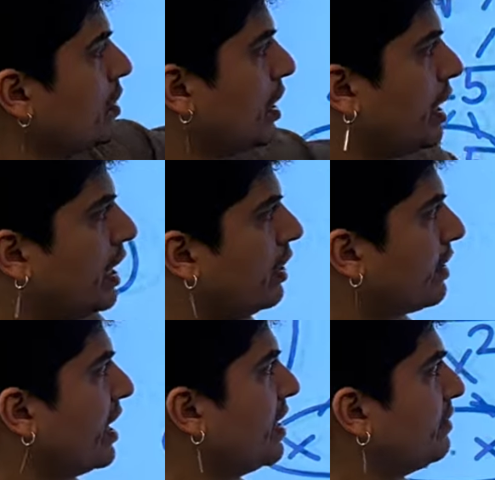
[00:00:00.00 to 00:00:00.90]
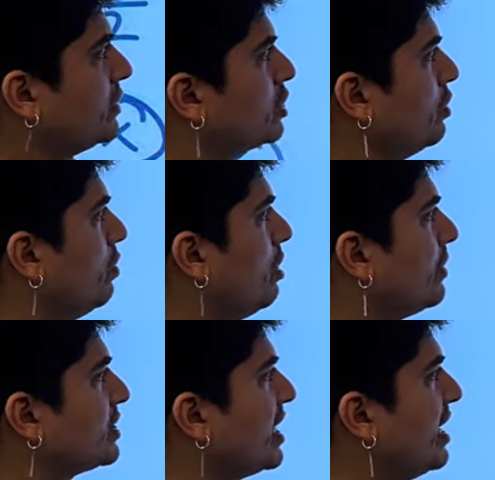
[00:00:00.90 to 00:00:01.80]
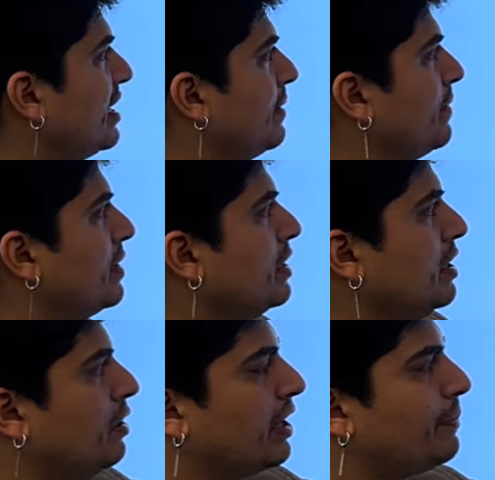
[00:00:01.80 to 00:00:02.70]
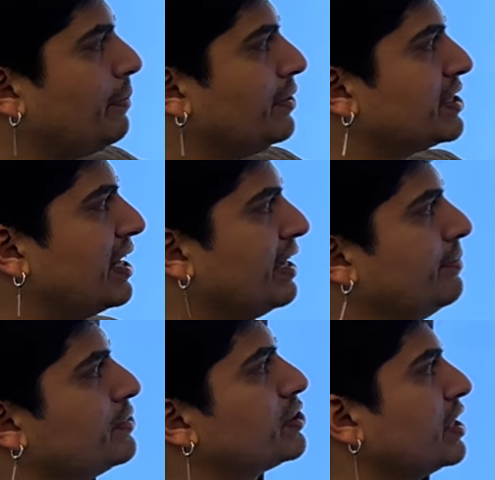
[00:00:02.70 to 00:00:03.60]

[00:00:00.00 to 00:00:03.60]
Okay, let's do it one more time, or a couple more times.